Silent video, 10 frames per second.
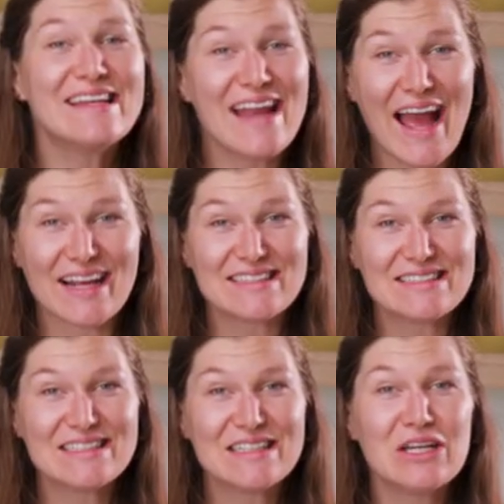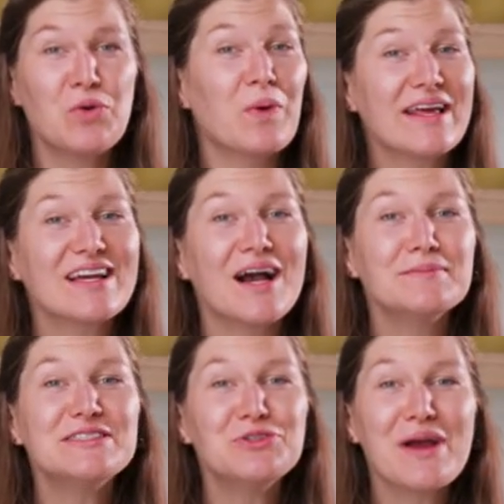Next, when it
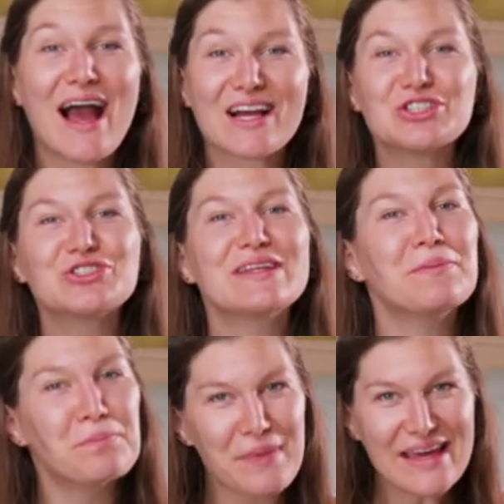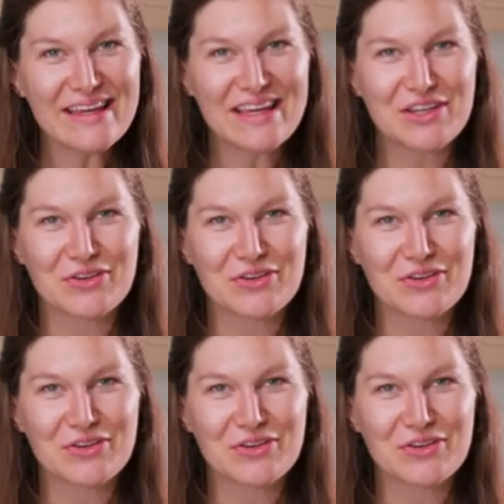comes to actually making